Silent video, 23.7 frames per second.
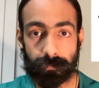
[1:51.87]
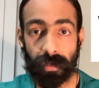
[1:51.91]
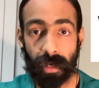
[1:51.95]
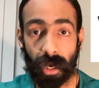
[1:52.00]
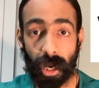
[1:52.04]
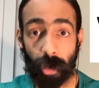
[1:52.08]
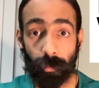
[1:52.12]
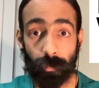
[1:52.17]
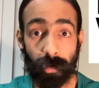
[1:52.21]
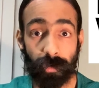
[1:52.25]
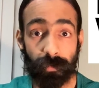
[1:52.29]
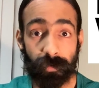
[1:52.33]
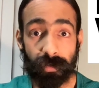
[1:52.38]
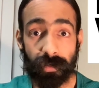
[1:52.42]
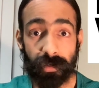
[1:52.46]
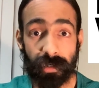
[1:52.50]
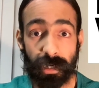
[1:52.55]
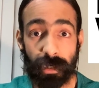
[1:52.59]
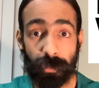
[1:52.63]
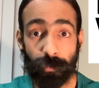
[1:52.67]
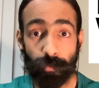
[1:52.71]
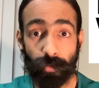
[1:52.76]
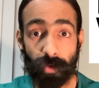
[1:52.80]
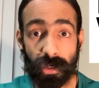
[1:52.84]
However,
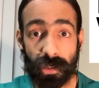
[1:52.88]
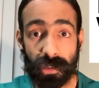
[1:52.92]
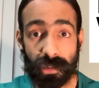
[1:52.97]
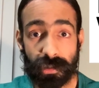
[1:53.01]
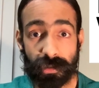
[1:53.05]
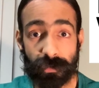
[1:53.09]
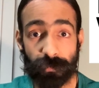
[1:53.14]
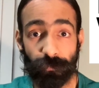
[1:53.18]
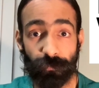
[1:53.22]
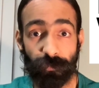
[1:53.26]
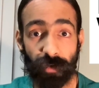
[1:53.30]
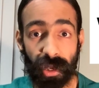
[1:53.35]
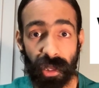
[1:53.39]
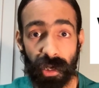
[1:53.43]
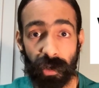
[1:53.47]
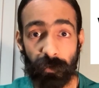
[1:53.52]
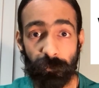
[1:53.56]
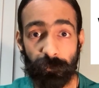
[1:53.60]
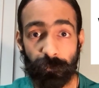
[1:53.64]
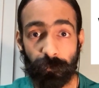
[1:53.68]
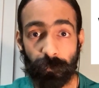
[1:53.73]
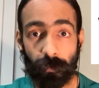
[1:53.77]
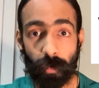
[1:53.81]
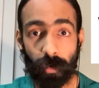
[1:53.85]
it works well
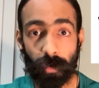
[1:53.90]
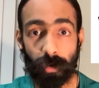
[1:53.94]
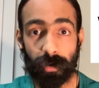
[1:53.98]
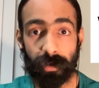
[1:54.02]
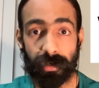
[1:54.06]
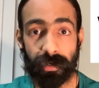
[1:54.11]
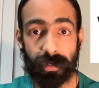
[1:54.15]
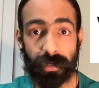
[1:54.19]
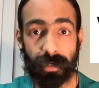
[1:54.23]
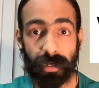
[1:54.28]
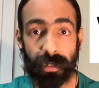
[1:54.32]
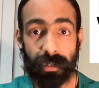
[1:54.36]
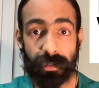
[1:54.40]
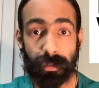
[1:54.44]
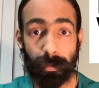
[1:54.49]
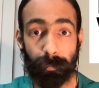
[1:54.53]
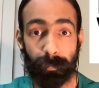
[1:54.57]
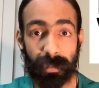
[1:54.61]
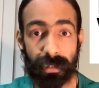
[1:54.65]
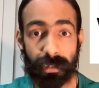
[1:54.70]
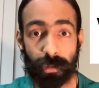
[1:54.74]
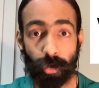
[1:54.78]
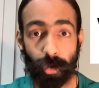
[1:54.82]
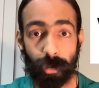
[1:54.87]
for the
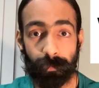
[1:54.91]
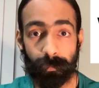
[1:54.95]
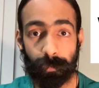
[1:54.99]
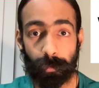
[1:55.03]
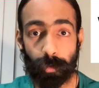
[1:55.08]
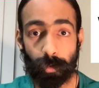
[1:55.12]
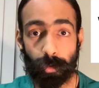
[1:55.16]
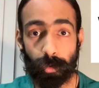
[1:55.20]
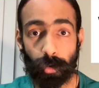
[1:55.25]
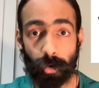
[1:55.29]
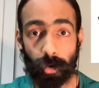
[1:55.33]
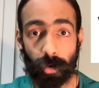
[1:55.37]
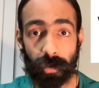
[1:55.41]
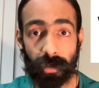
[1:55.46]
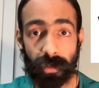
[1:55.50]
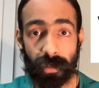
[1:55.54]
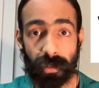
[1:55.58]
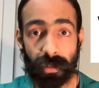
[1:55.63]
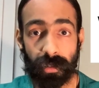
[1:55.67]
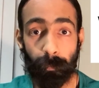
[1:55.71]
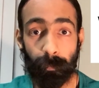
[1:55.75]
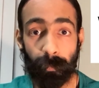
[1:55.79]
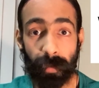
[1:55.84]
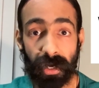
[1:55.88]
Bitcoin protocol,
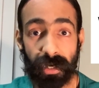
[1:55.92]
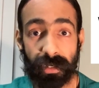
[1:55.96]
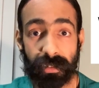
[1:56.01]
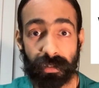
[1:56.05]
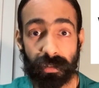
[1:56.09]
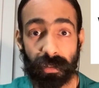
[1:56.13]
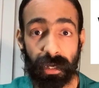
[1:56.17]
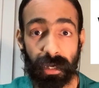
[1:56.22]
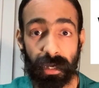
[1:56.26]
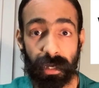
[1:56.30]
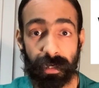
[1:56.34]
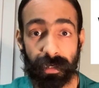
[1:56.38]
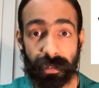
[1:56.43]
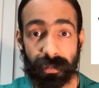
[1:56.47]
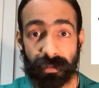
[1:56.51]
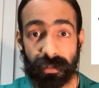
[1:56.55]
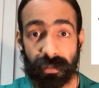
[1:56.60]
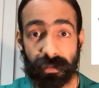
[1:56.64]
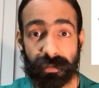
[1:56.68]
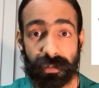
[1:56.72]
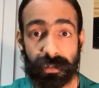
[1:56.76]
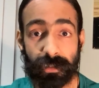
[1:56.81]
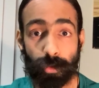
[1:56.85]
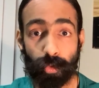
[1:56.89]
but in
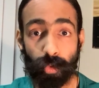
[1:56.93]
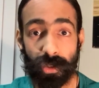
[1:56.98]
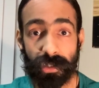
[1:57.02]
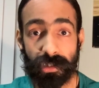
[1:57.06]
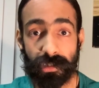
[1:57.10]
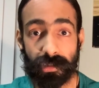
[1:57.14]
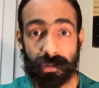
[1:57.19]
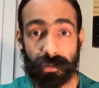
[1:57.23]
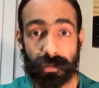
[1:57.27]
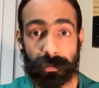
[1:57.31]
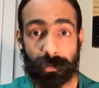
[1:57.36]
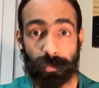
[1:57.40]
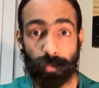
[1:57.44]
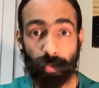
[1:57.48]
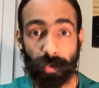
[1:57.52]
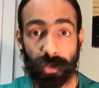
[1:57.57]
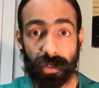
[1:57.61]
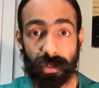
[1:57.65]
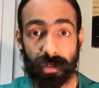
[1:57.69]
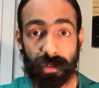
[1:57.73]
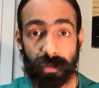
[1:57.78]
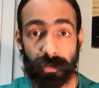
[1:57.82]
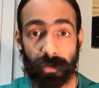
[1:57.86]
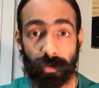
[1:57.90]
other situations
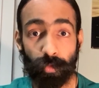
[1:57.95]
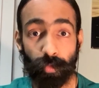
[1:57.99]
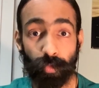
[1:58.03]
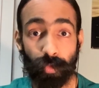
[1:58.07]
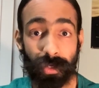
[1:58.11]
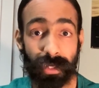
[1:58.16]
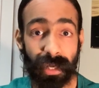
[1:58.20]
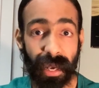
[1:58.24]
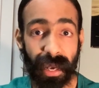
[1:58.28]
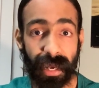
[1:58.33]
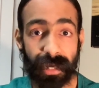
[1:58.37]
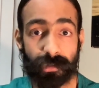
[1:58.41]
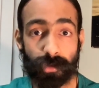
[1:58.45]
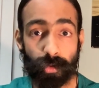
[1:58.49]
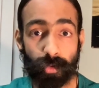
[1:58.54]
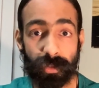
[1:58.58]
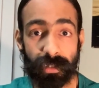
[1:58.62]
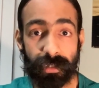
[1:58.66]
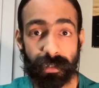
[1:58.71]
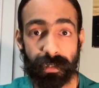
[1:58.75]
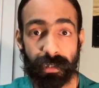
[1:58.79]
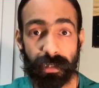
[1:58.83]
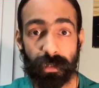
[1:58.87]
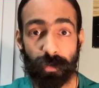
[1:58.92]
where we
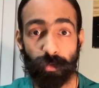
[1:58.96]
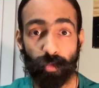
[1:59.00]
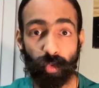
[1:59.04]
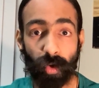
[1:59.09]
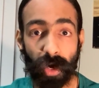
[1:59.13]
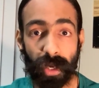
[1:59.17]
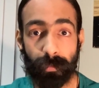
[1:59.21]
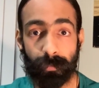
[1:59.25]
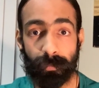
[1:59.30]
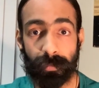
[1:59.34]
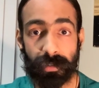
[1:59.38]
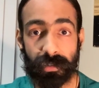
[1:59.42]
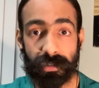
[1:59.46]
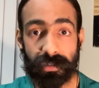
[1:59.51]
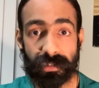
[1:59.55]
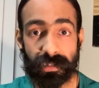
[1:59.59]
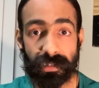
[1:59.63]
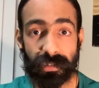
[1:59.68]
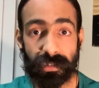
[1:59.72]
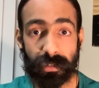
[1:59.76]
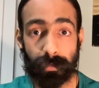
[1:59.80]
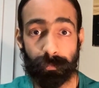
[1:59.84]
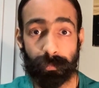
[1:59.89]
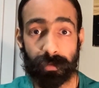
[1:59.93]
actually need one
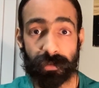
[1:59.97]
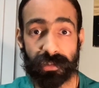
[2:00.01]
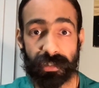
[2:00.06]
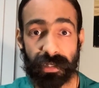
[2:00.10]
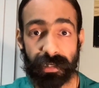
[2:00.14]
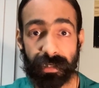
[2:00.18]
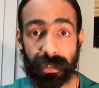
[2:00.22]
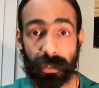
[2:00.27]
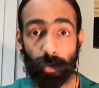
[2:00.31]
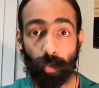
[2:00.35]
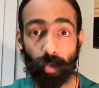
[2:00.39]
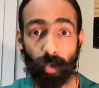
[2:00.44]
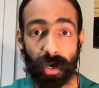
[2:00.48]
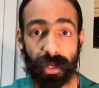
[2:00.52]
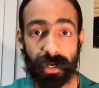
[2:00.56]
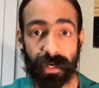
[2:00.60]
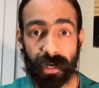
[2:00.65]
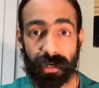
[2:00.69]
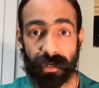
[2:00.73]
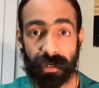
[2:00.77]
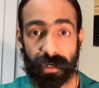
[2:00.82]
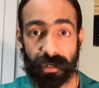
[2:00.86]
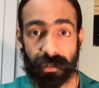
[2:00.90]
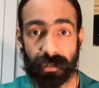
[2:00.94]
person representing one
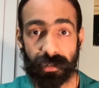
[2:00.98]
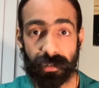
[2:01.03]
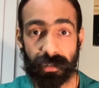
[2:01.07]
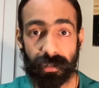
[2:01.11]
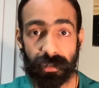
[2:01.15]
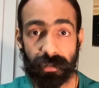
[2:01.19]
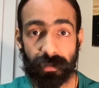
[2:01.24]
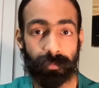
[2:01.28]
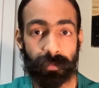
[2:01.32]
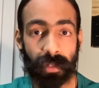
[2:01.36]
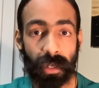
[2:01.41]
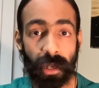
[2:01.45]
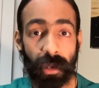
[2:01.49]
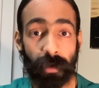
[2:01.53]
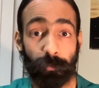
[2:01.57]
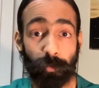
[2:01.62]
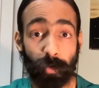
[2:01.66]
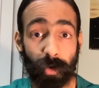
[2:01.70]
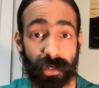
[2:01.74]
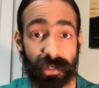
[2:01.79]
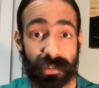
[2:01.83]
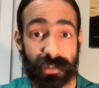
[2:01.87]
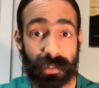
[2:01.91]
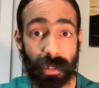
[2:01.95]
identity,
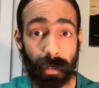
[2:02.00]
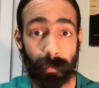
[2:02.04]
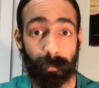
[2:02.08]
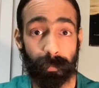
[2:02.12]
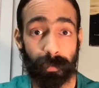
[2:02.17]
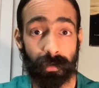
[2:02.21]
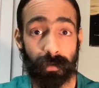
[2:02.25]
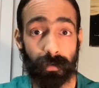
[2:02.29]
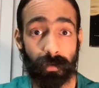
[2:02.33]
for example,